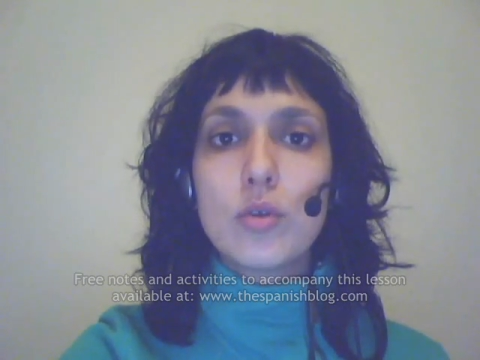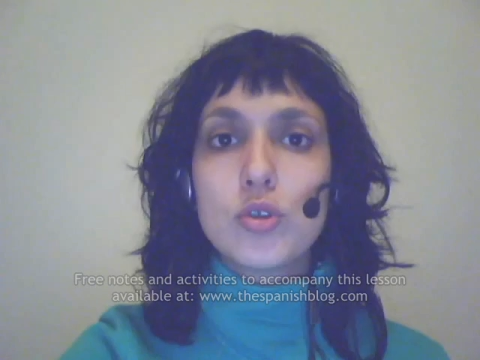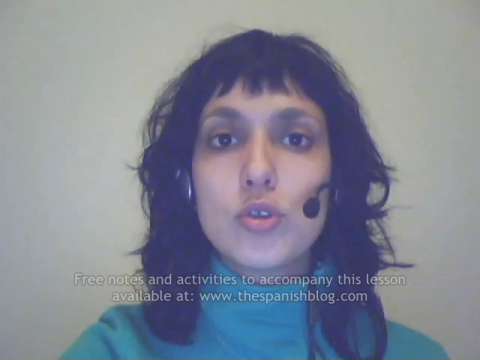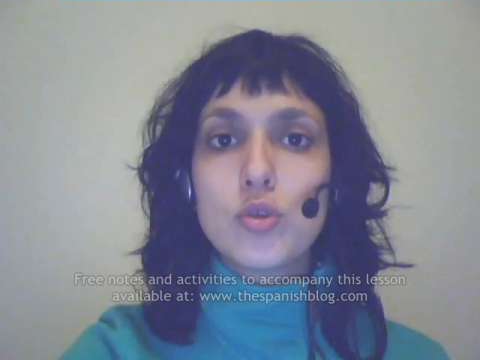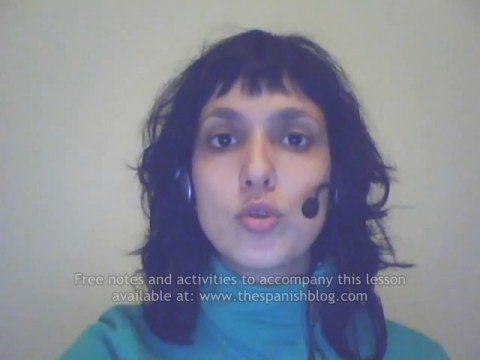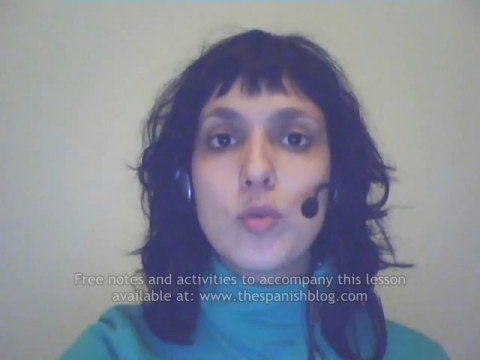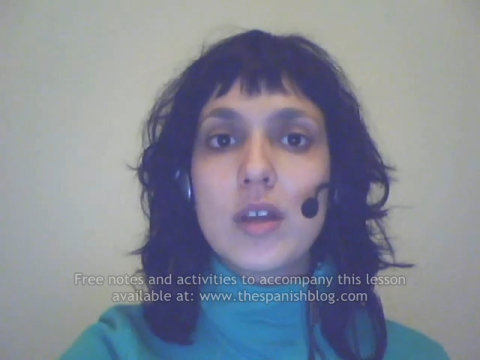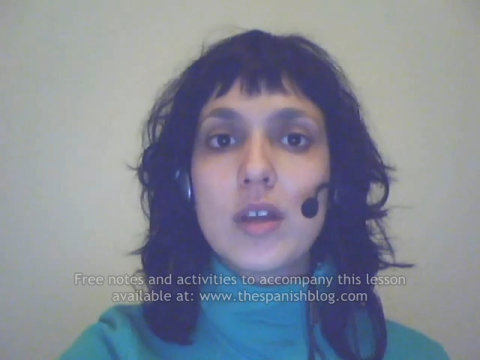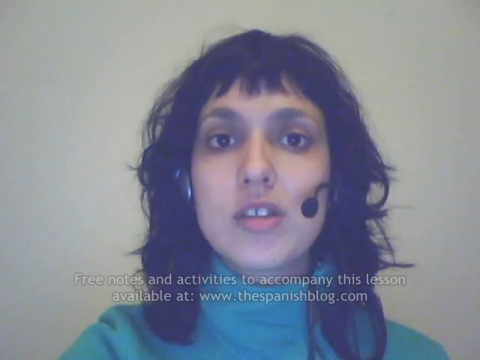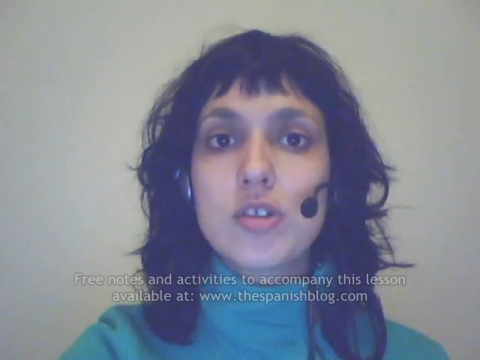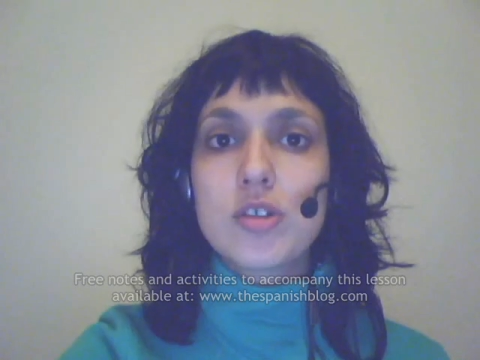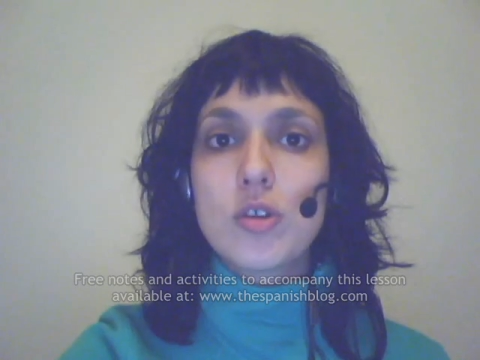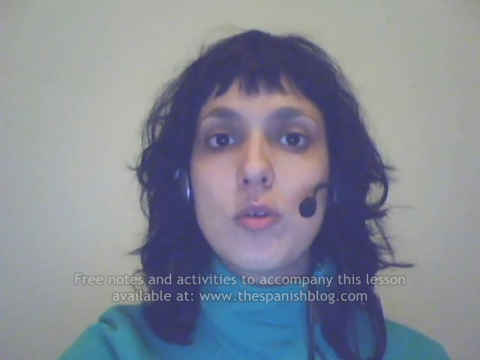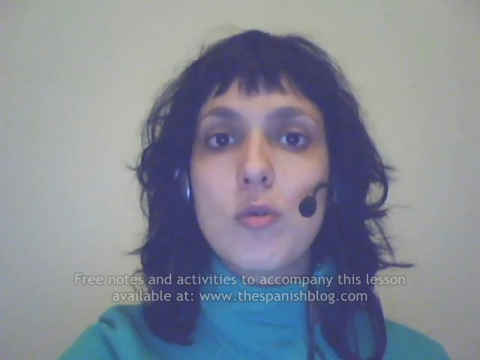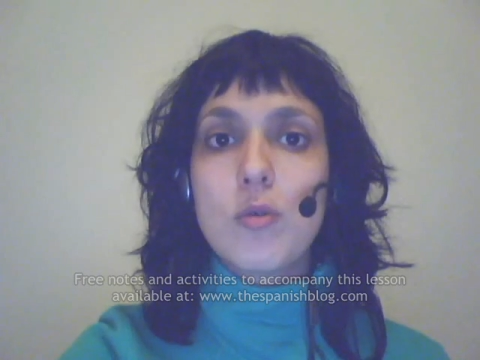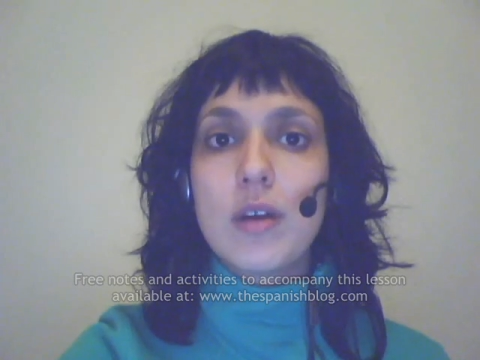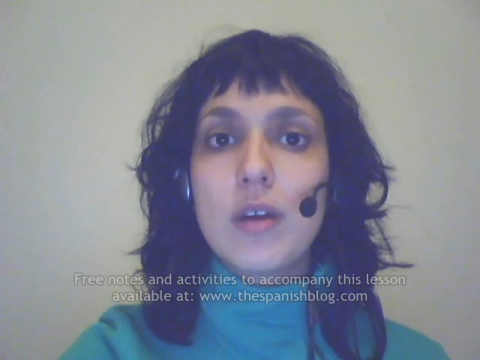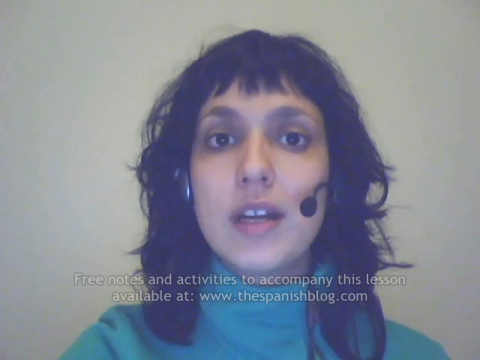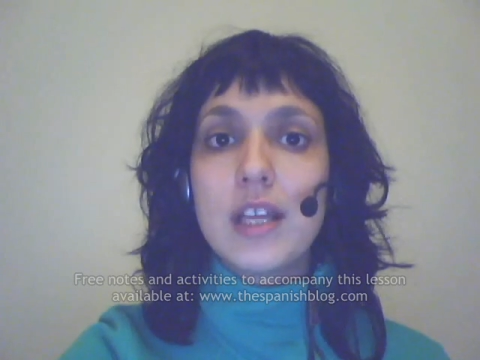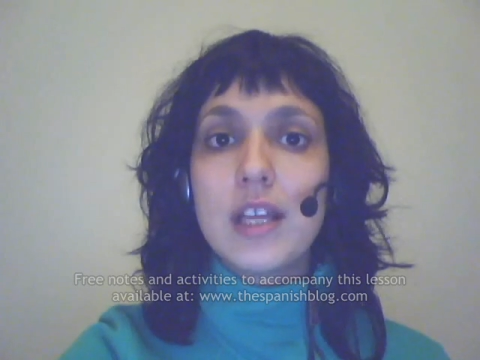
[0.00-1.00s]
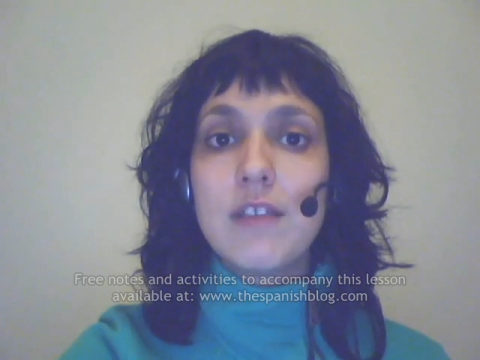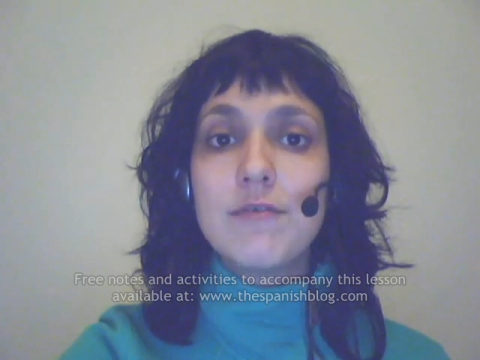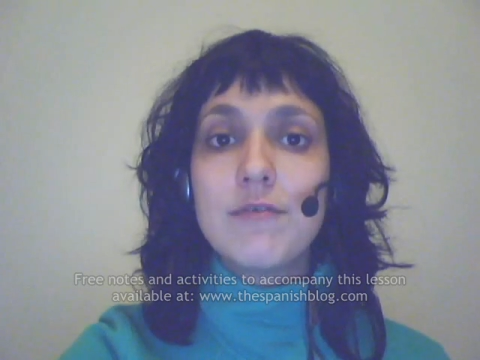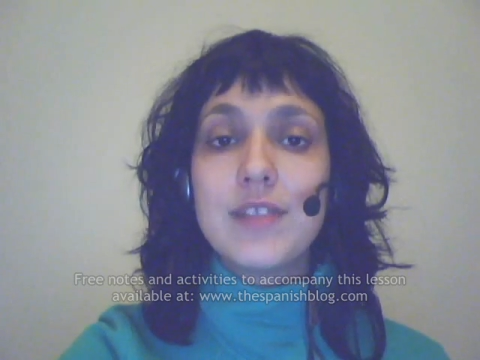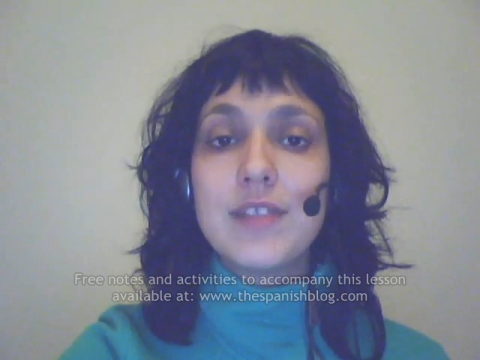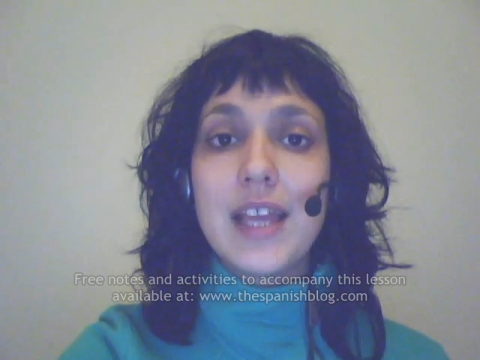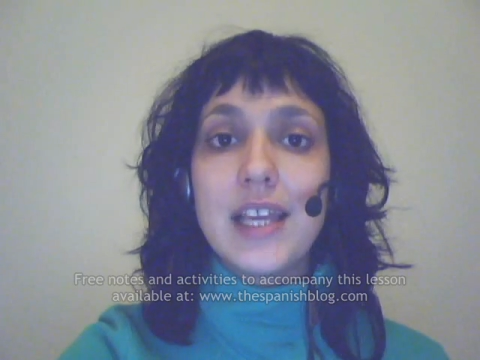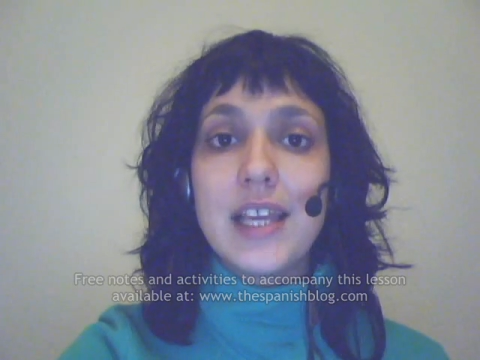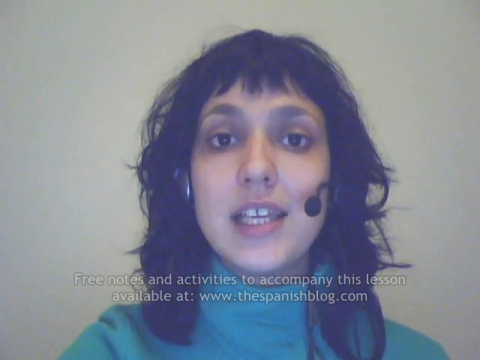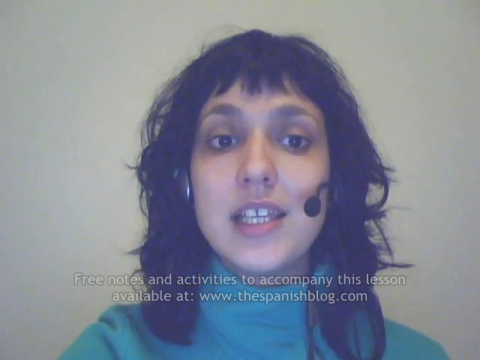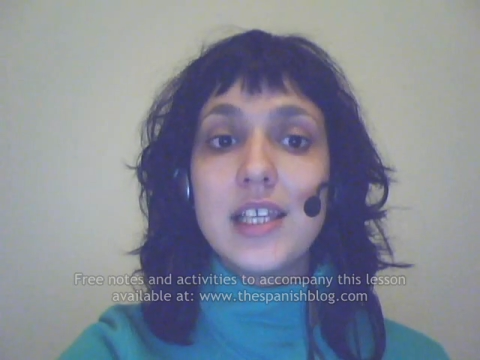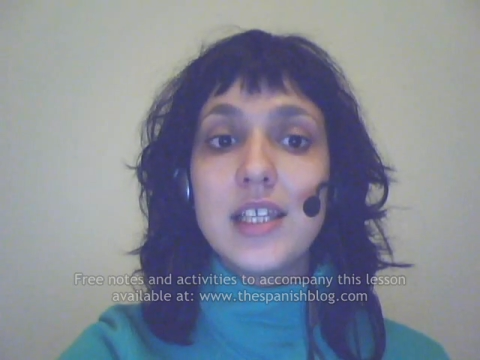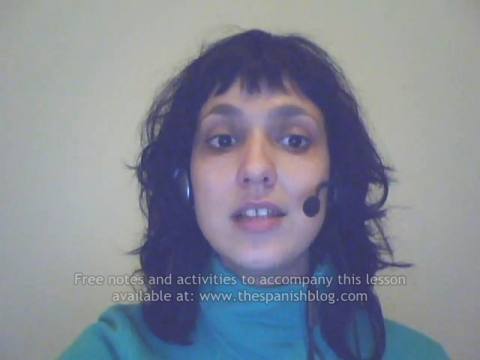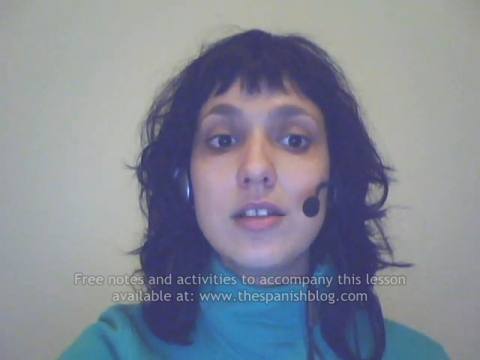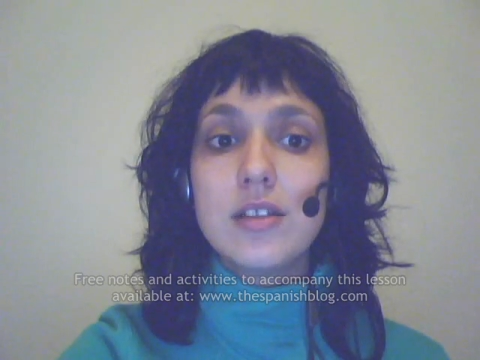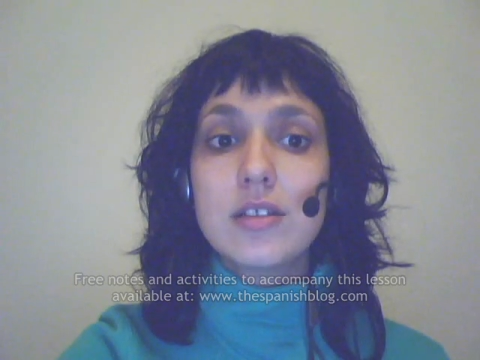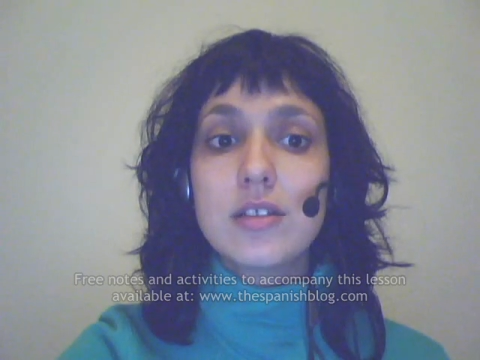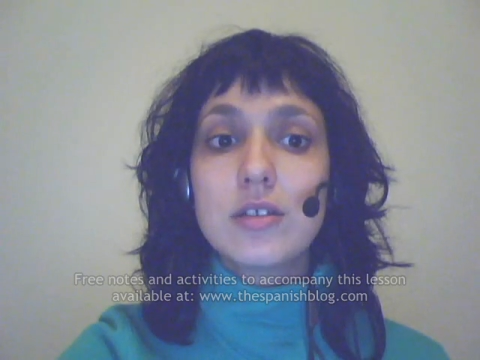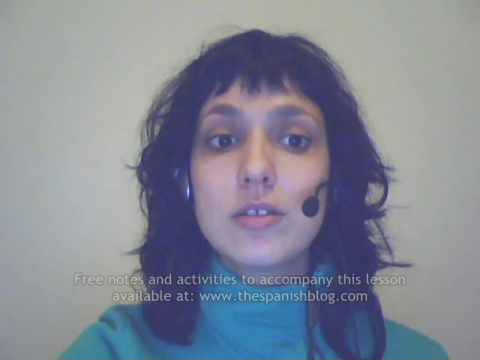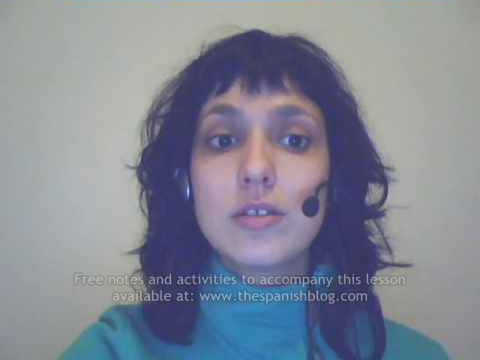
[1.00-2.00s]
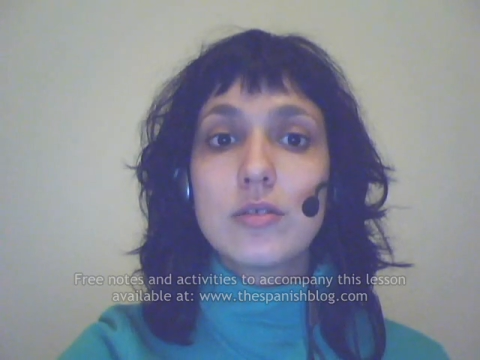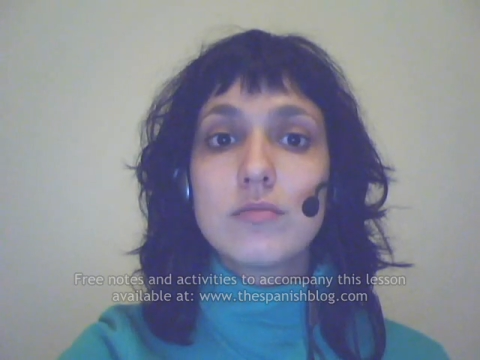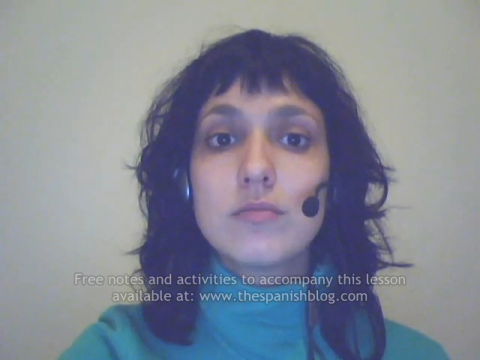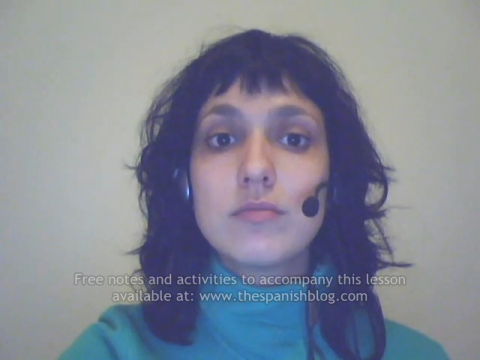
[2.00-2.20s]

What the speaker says: or to ask someone if they eat,